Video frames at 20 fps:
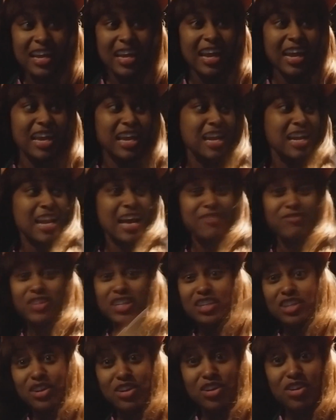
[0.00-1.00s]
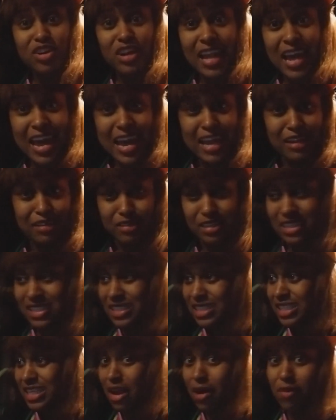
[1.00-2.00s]
and he left the dude like
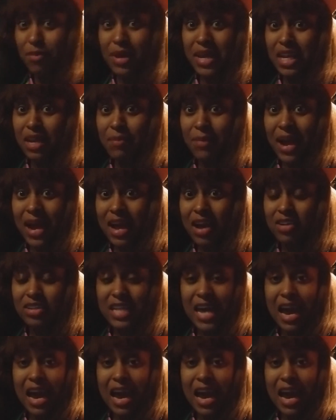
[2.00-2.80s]
so many miles